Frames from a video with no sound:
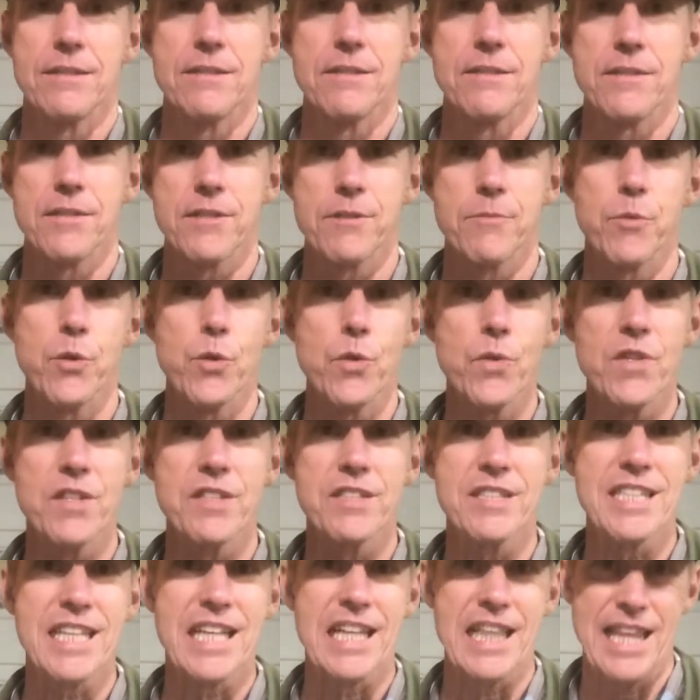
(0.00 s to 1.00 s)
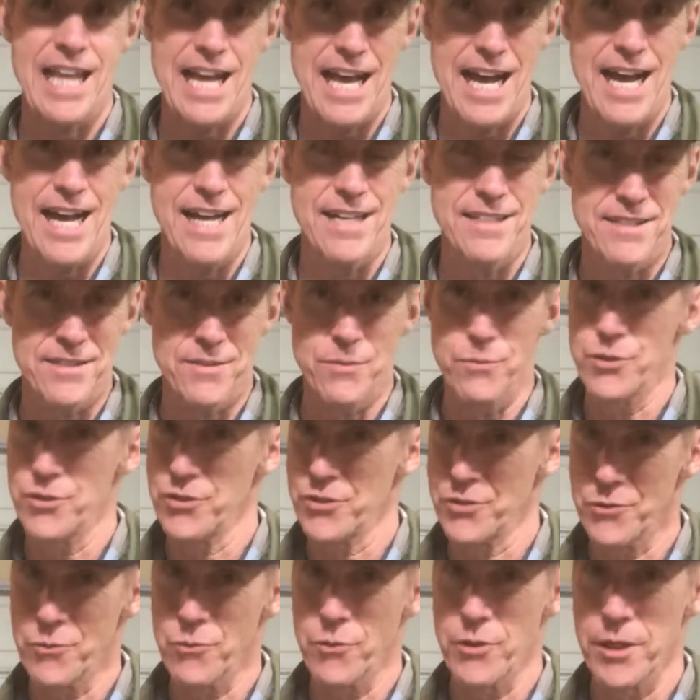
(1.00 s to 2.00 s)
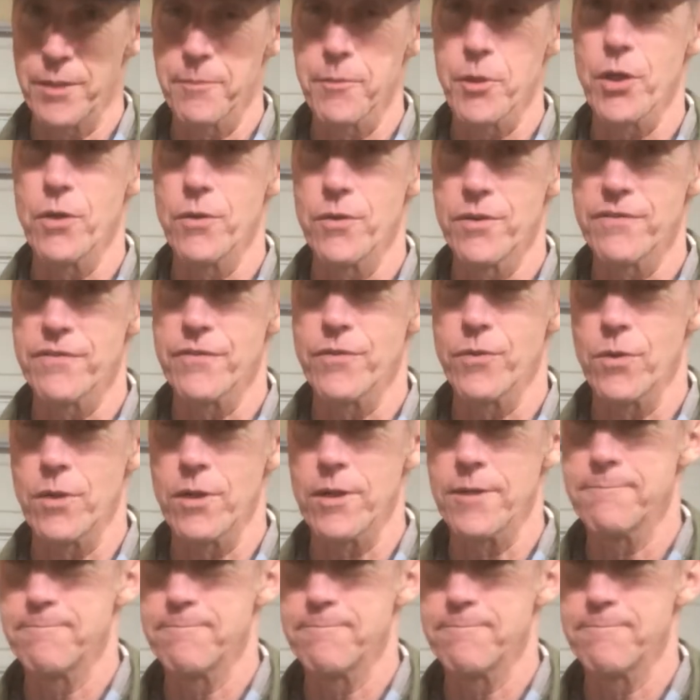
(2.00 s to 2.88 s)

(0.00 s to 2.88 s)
smooth as glass, which is what I'm going for.